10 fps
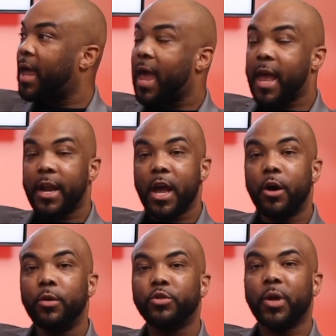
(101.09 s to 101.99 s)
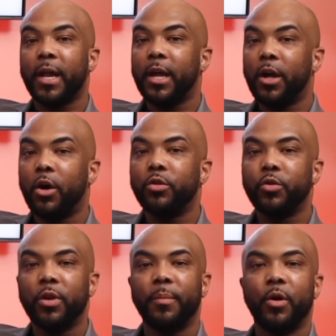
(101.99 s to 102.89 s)
And they'll try to go
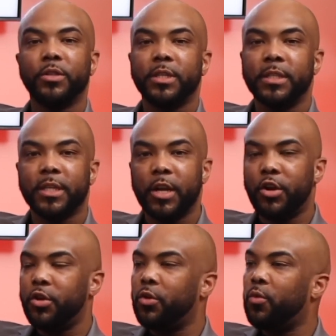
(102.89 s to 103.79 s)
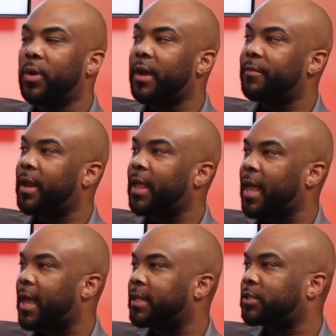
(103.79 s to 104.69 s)
through the motions and do whatever they can.